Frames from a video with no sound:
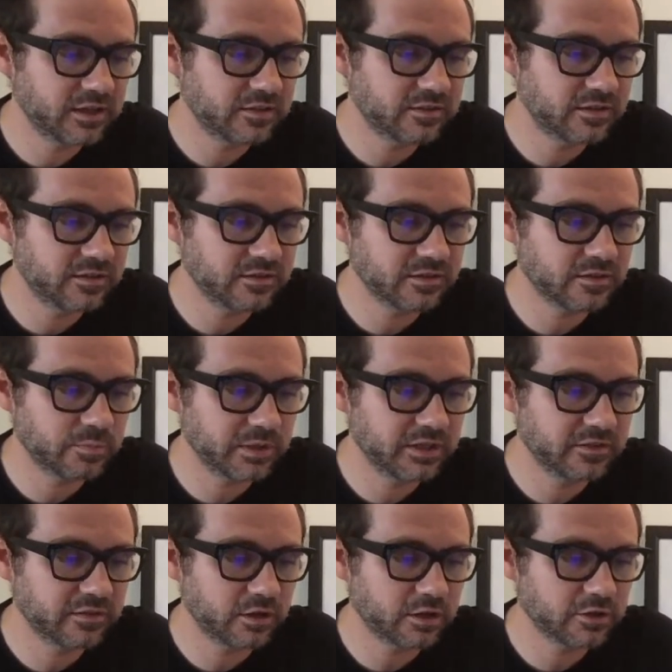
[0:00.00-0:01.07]
It says, explain
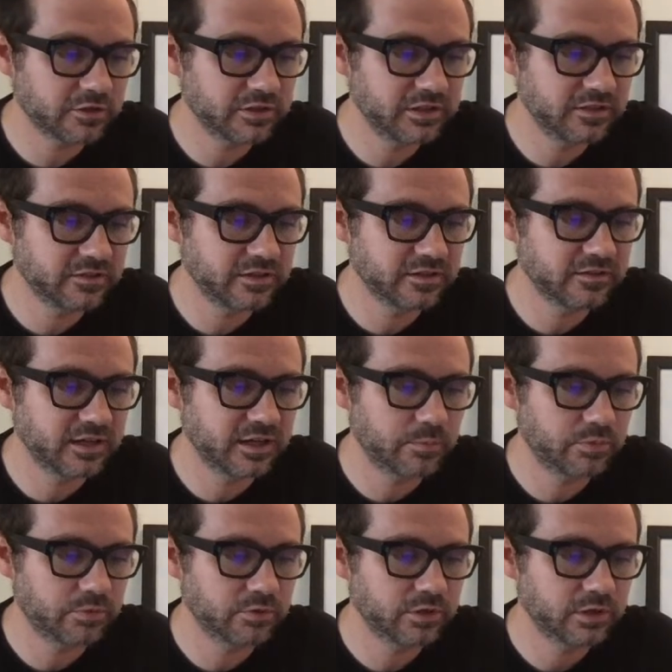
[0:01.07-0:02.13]
Socrates'
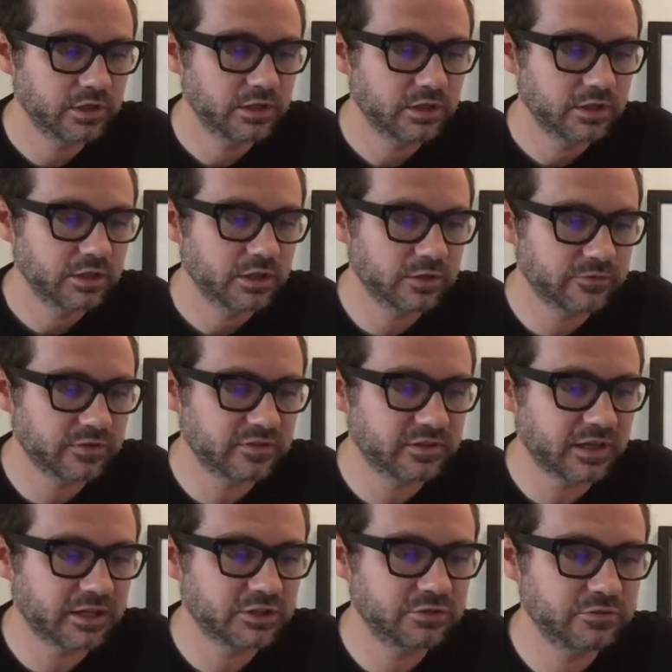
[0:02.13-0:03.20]
example of the
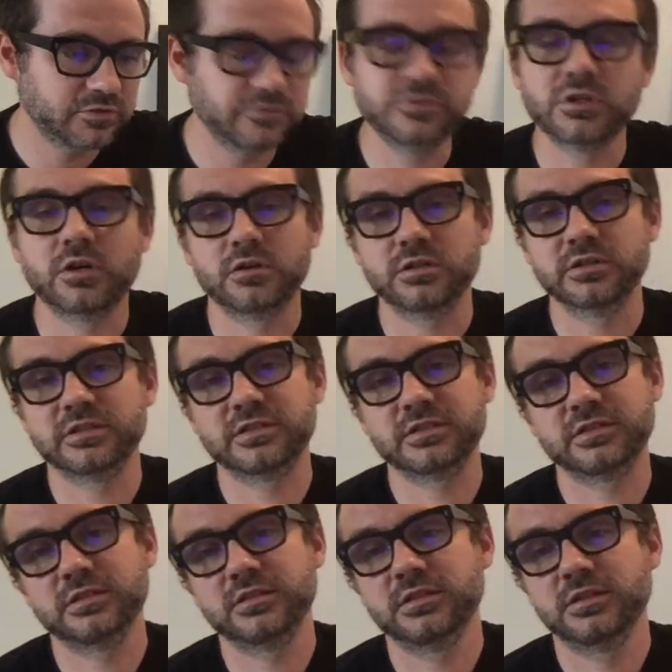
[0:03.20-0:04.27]
statues of
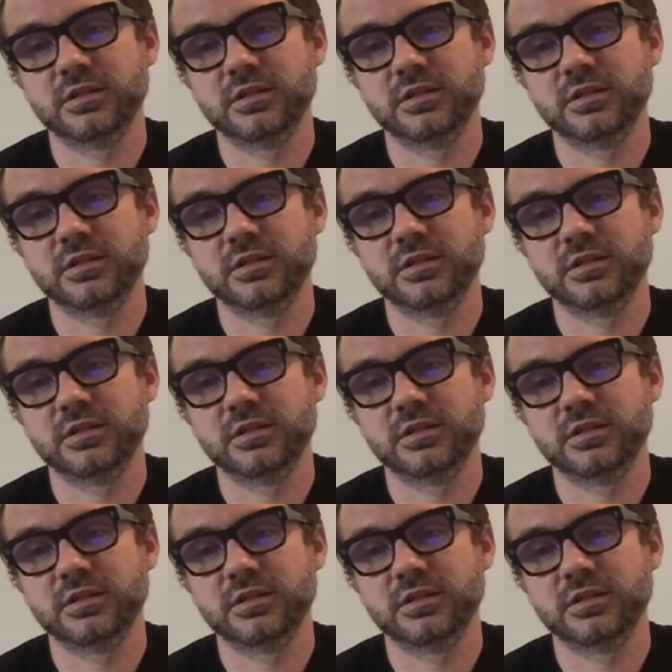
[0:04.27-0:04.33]
Daedalus.